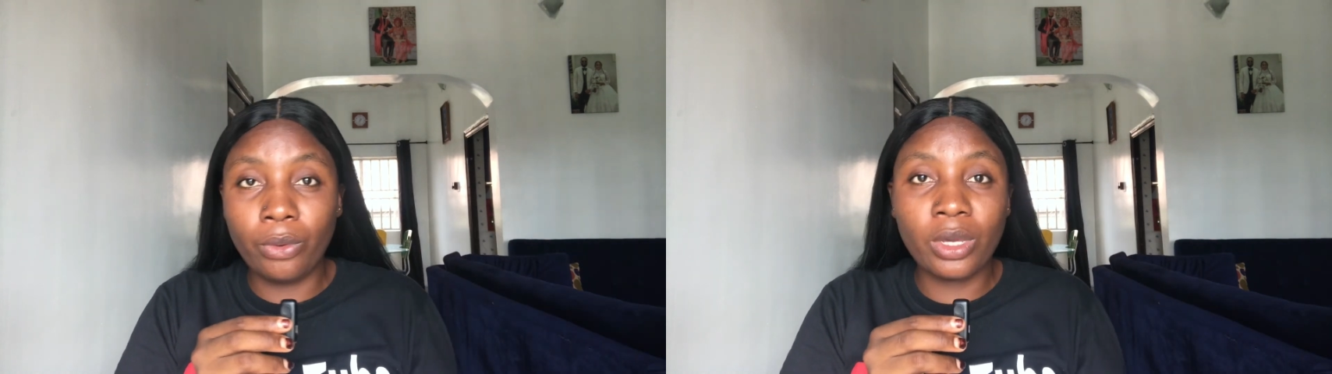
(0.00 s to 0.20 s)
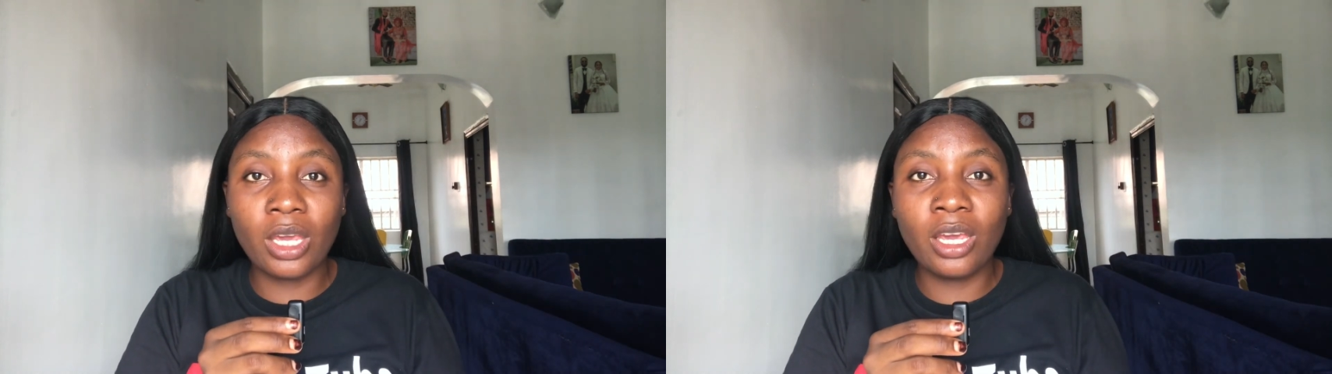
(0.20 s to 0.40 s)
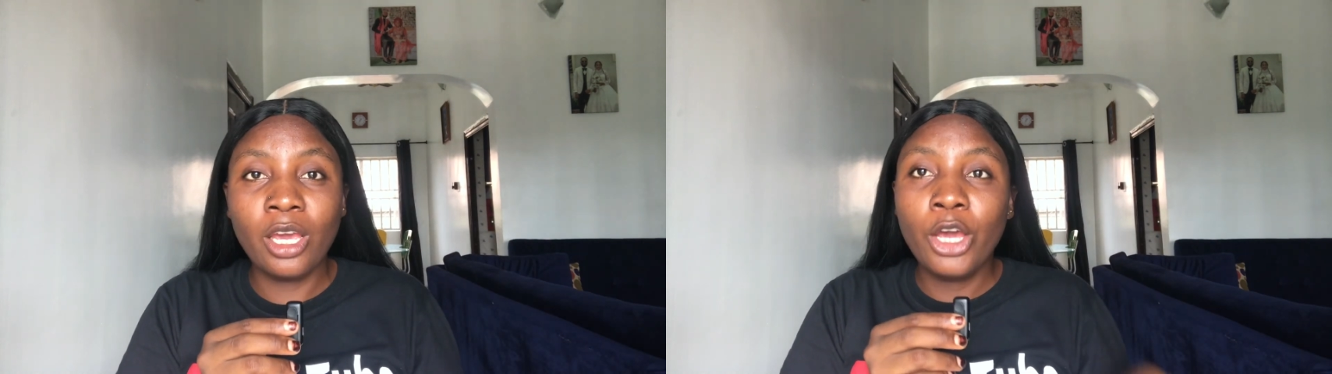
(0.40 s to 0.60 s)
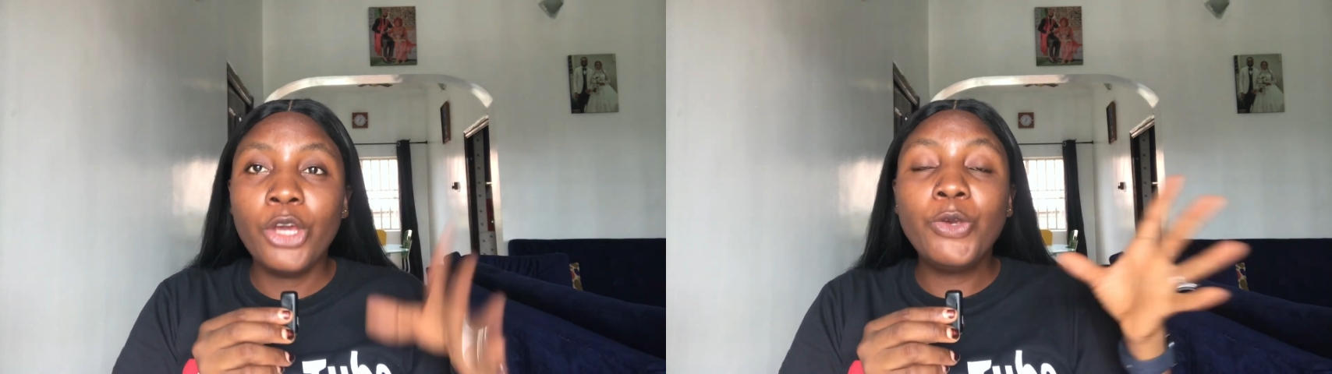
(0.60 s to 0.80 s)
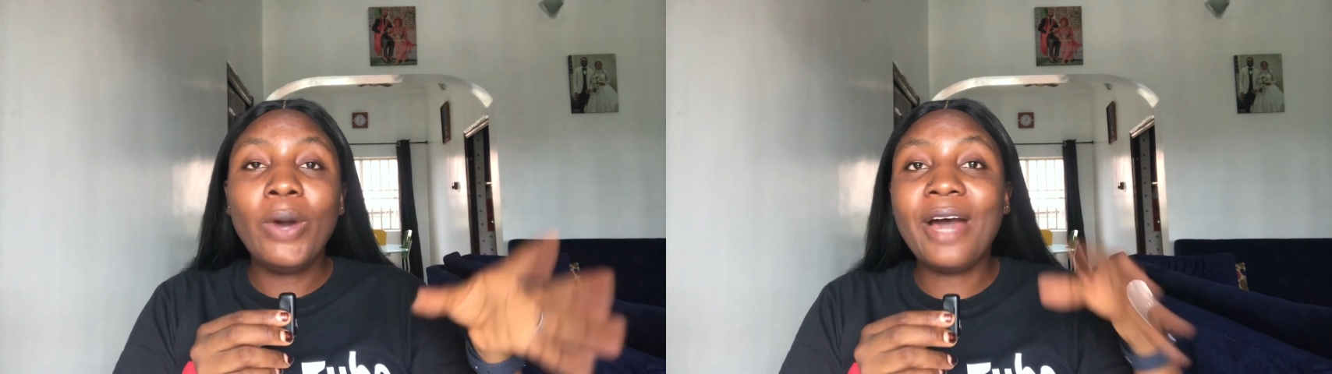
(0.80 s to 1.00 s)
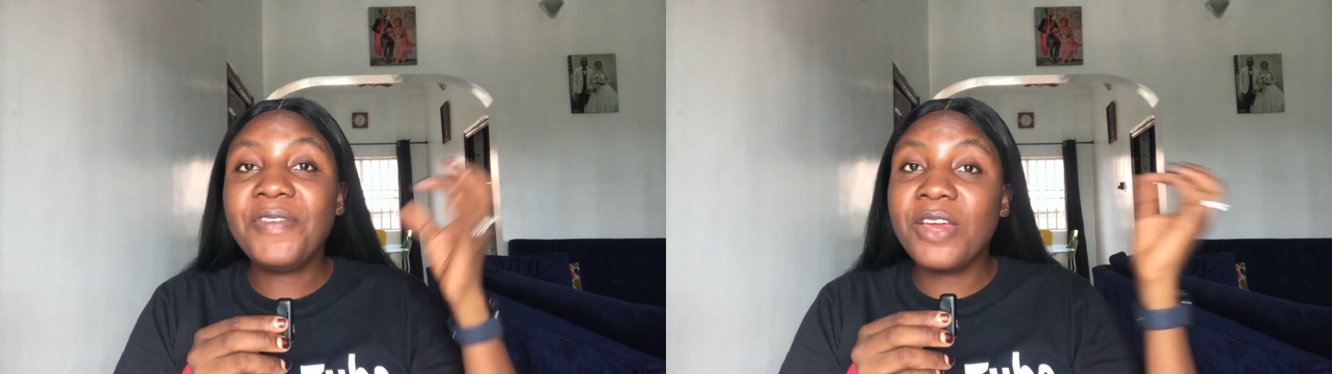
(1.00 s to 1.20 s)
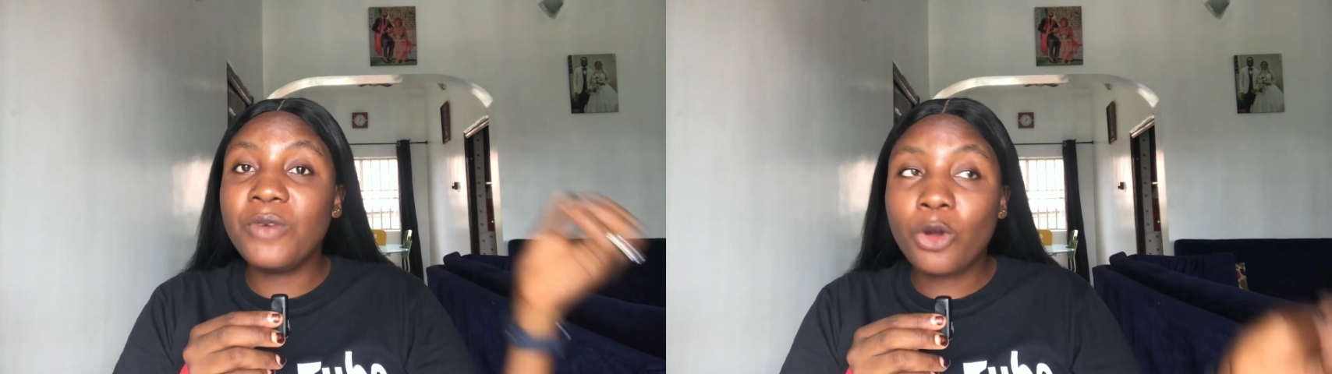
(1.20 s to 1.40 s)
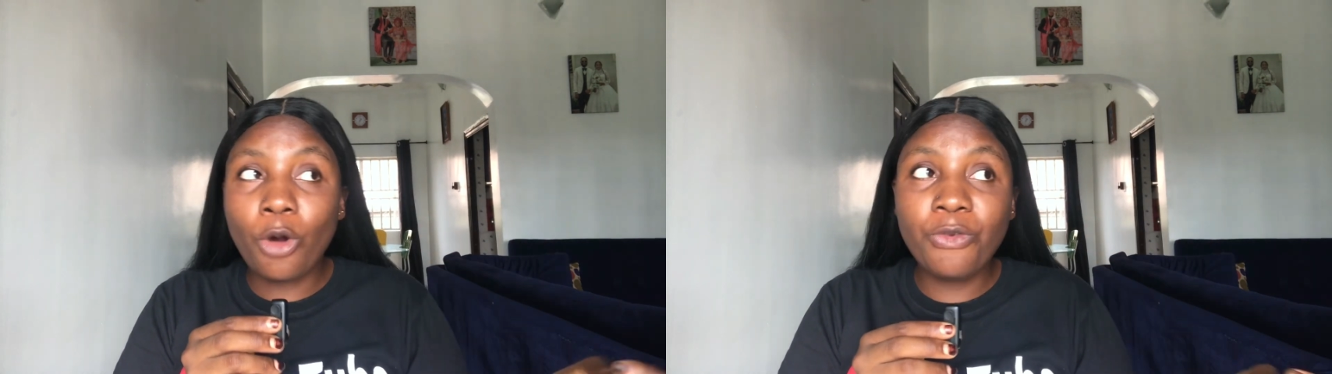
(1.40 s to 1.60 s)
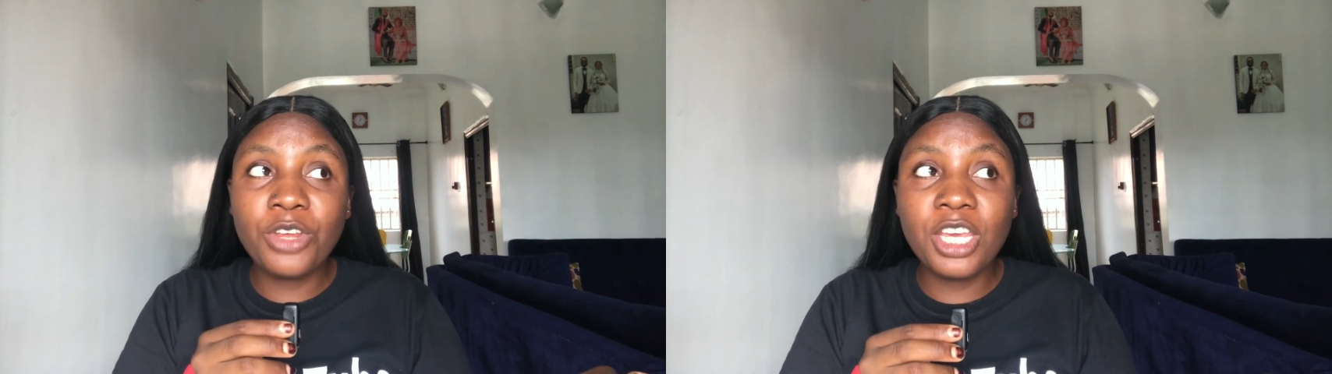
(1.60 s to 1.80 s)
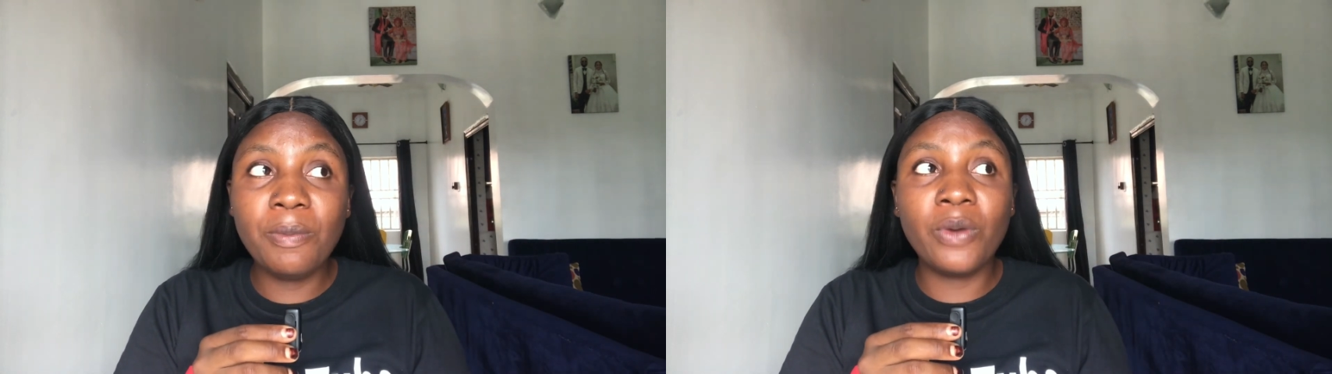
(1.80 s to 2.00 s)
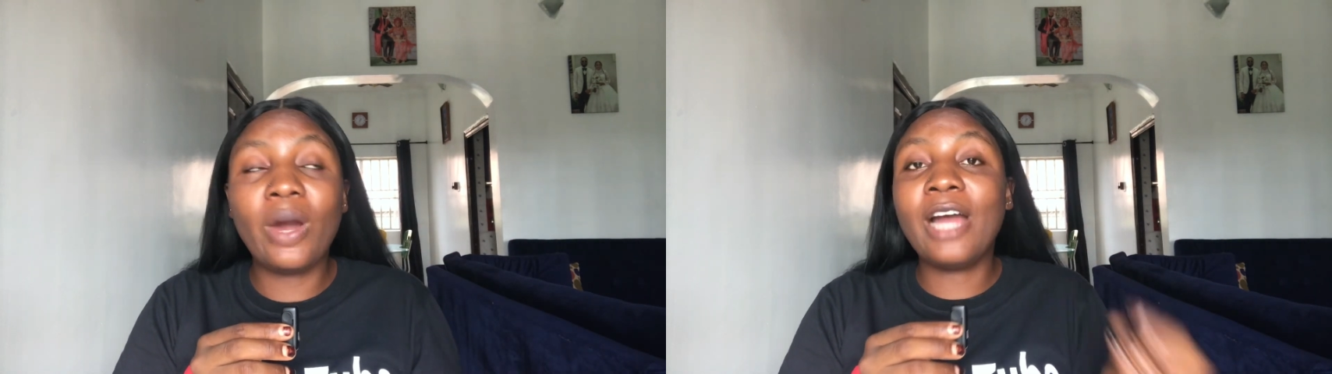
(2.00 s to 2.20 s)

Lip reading: Okay, you have a recovery email.